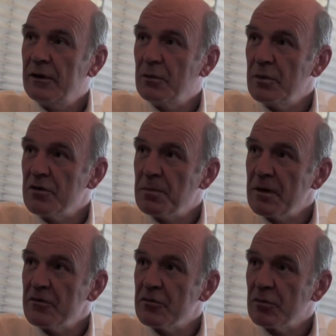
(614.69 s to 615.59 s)
to its
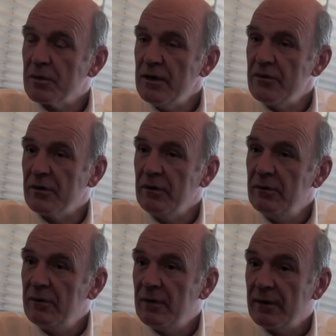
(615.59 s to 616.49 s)
best for racing,
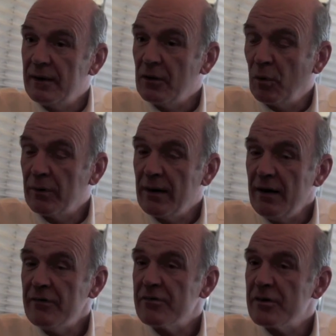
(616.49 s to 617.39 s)
that all the
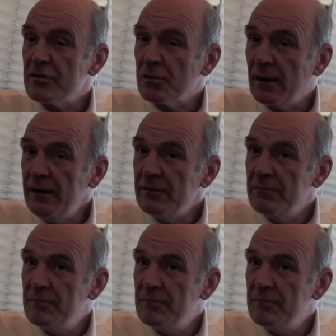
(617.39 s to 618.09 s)
others that tried